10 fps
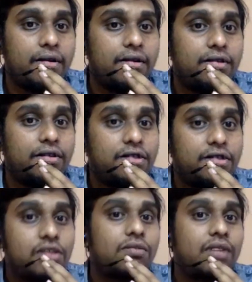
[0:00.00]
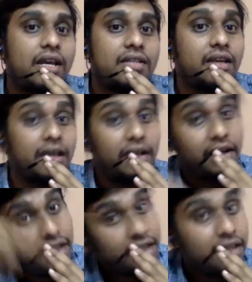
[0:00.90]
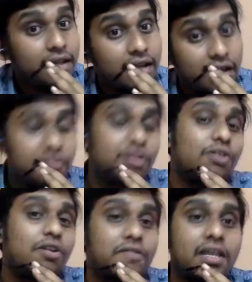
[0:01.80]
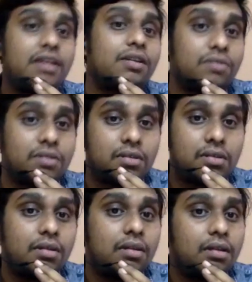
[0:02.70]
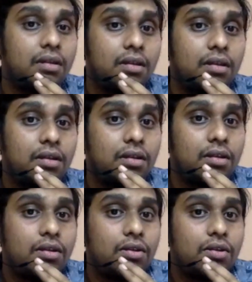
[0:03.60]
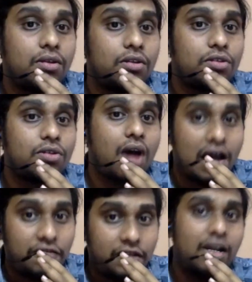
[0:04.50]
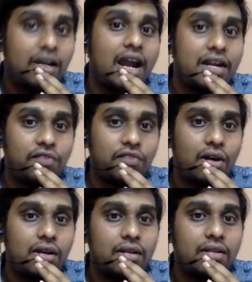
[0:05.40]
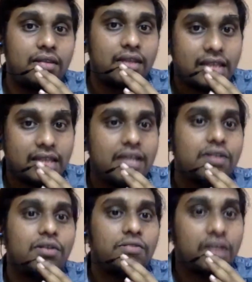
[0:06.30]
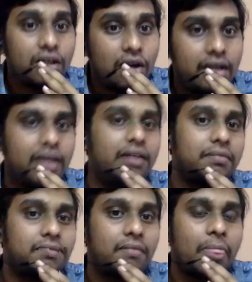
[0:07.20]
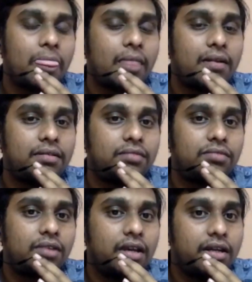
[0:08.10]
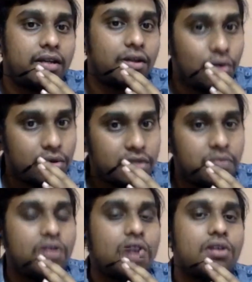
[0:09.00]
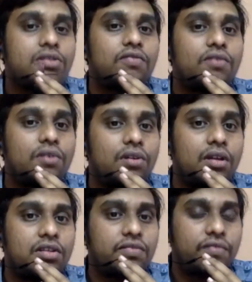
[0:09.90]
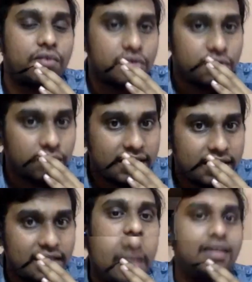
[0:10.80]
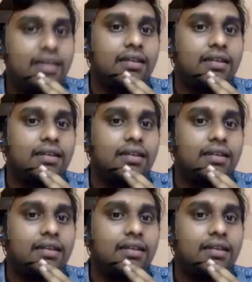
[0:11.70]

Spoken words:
This is known as recurving of cyclones. So after landfall, the cyclone will not die. It goes because of Coriolis force to the sea,